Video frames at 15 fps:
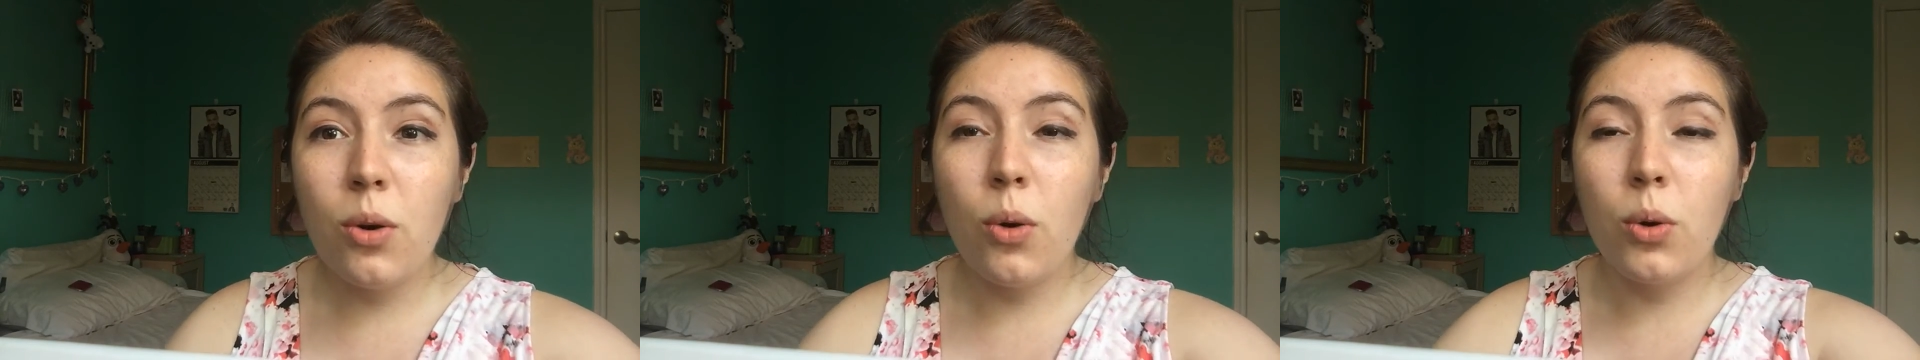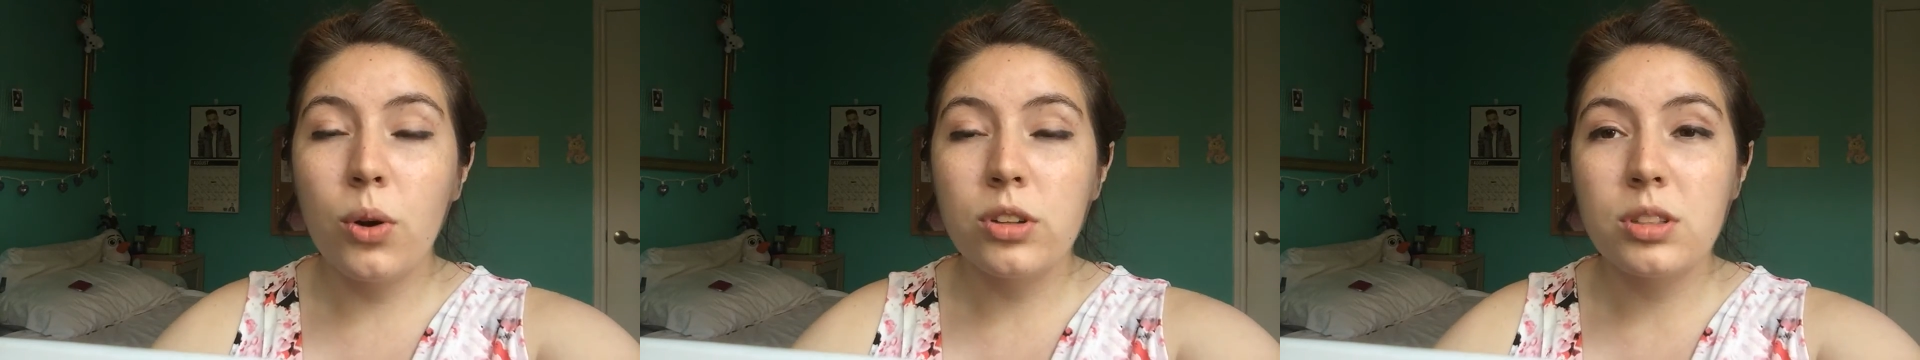
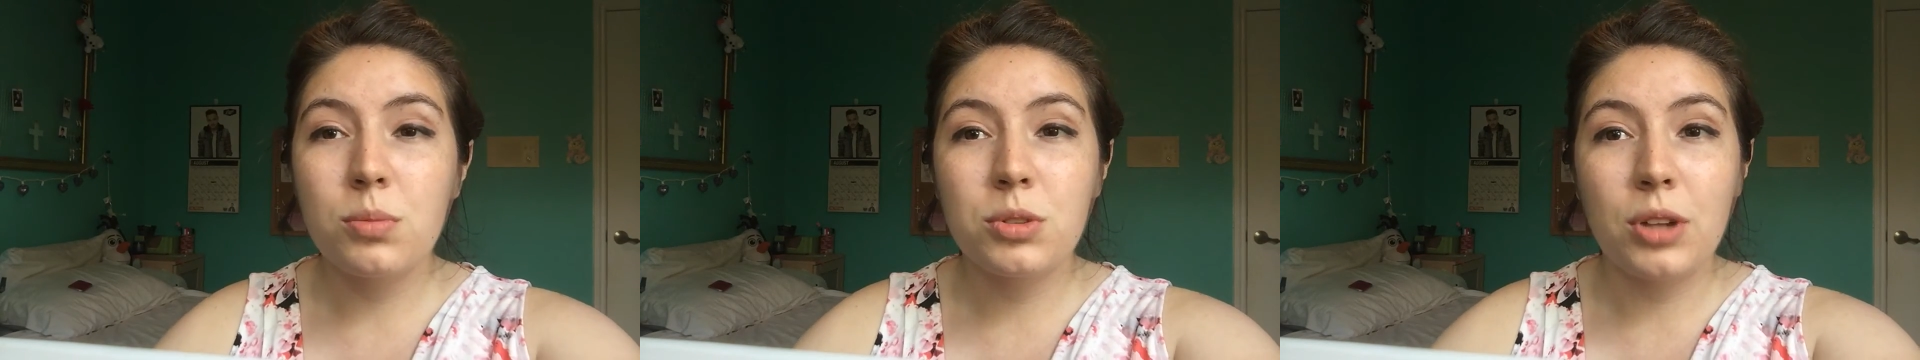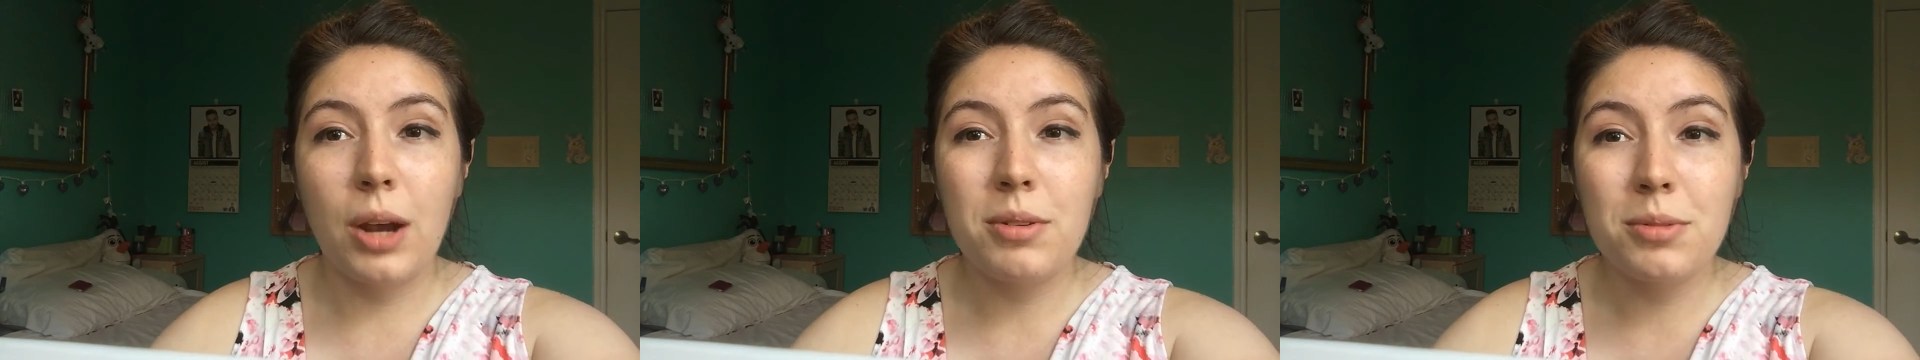or
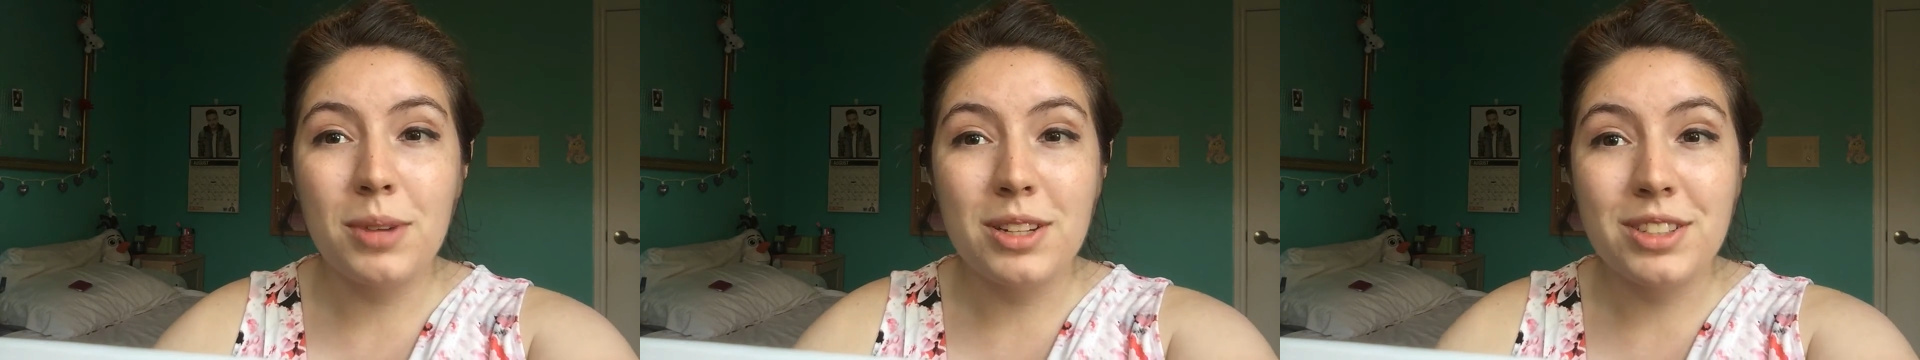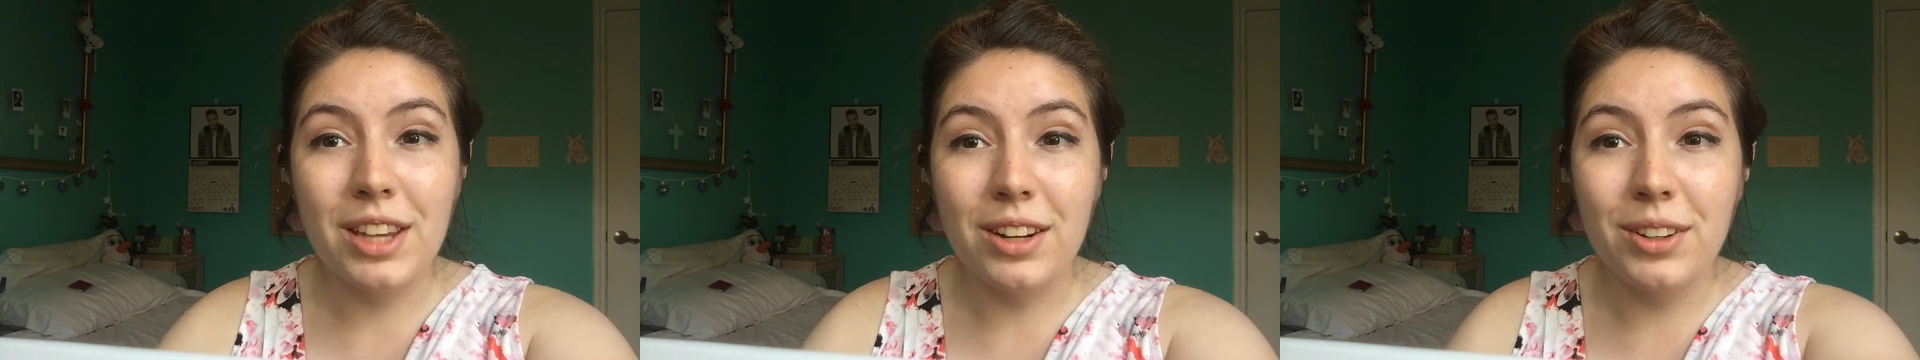subscribe to my
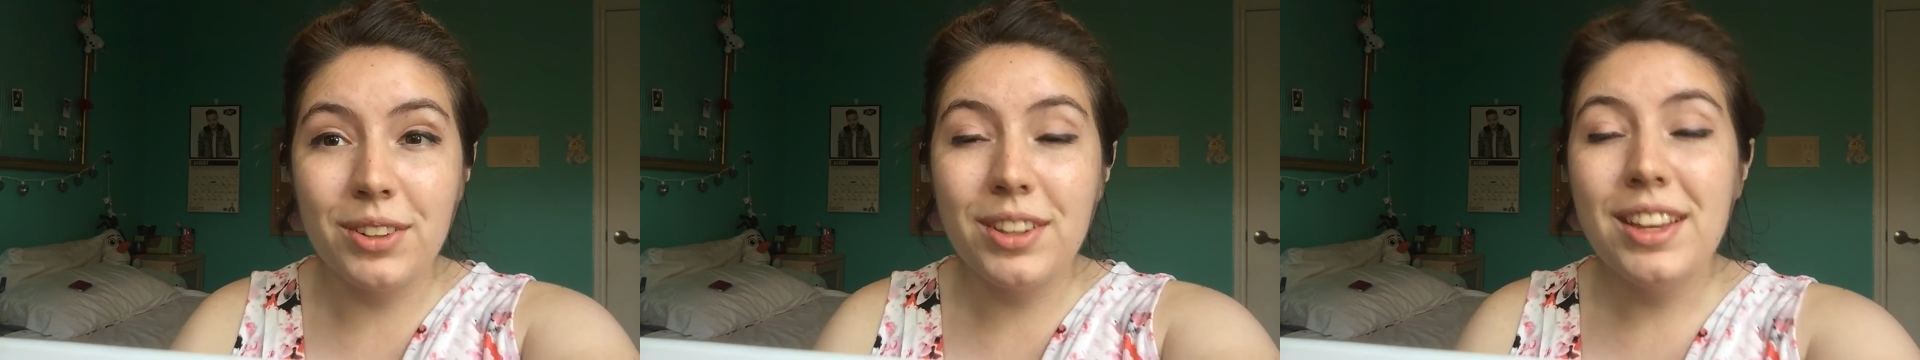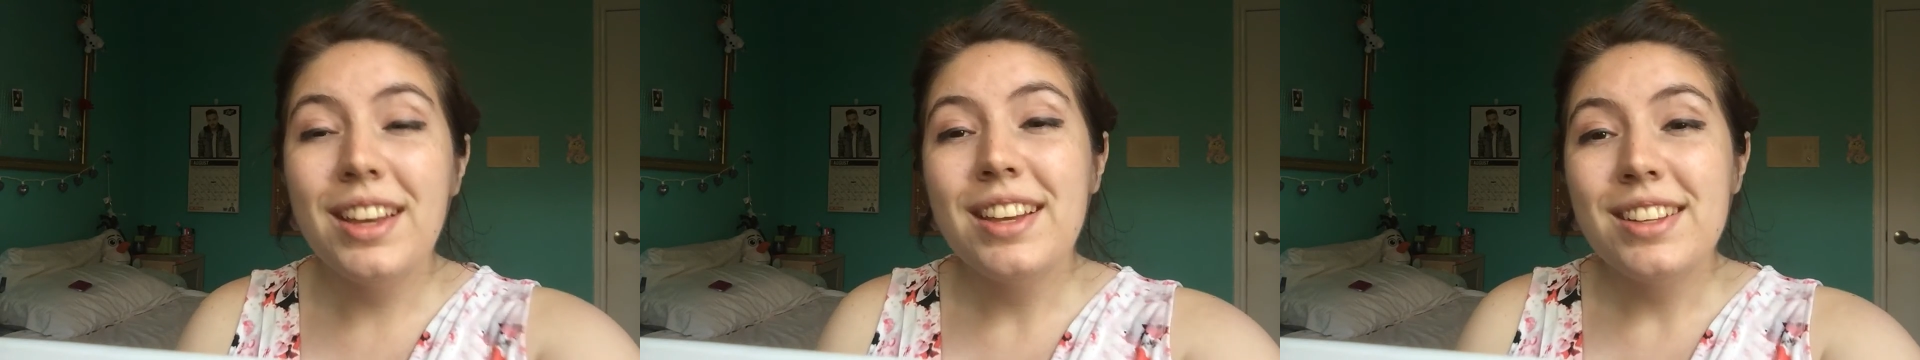channel.